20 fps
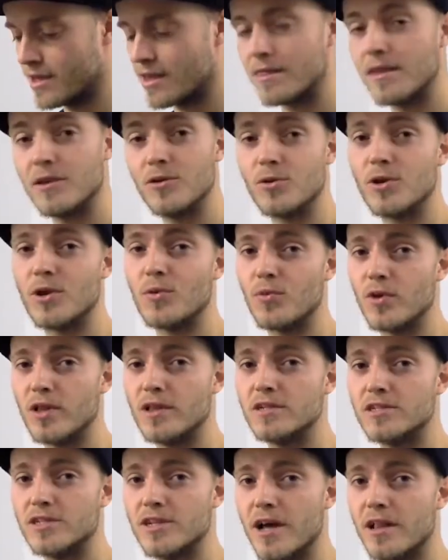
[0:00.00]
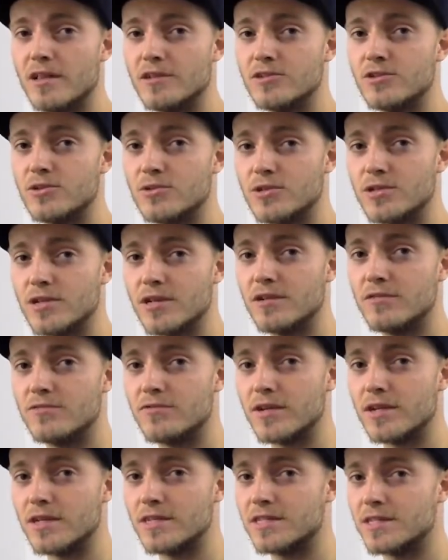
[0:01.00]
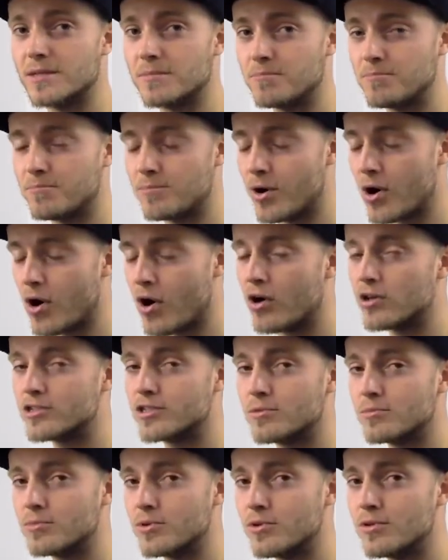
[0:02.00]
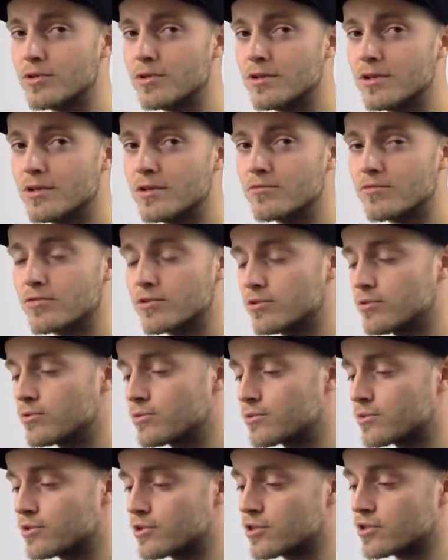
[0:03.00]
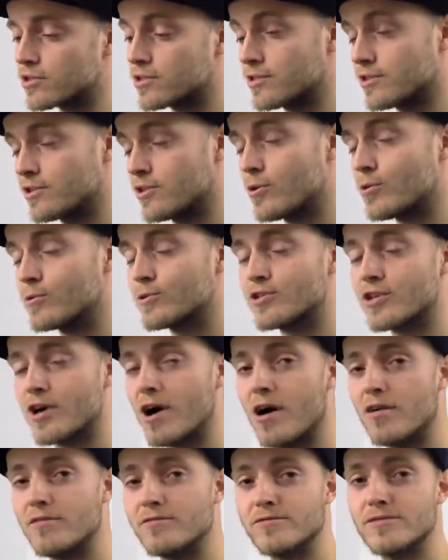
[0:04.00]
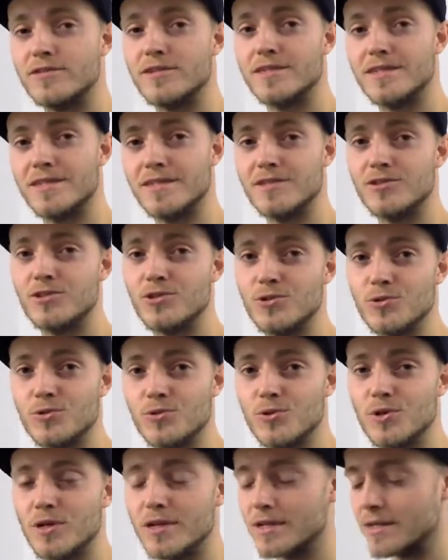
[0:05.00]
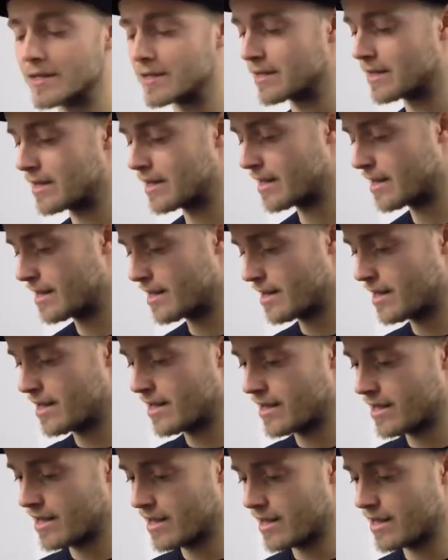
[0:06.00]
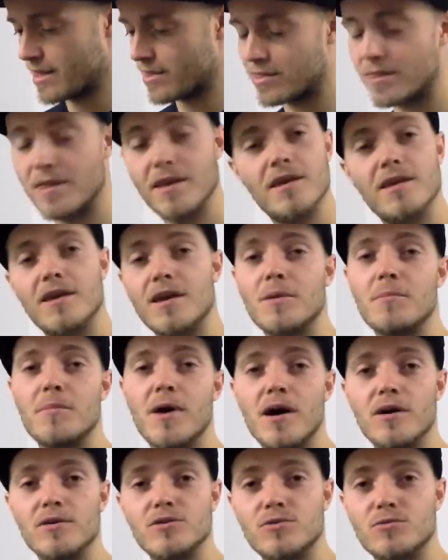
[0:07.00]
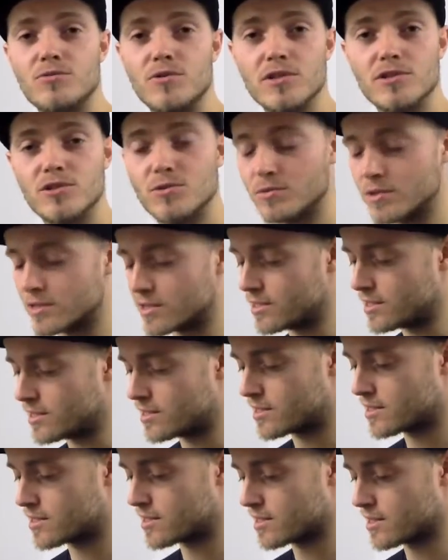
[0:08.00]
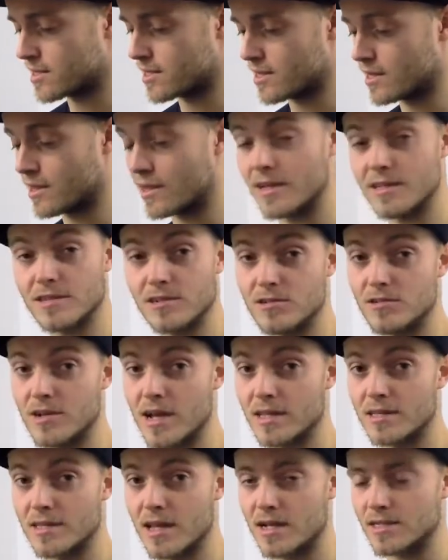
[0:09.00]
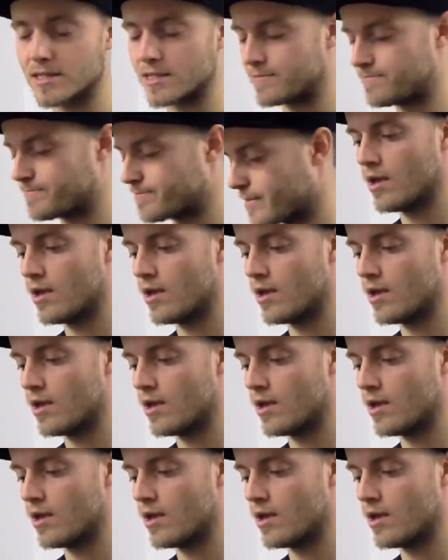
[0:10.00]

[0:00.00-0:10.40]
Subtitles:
Then you can really challenge yourself, and it's impossible for you to just doze off into thinking about what you will eat later that night.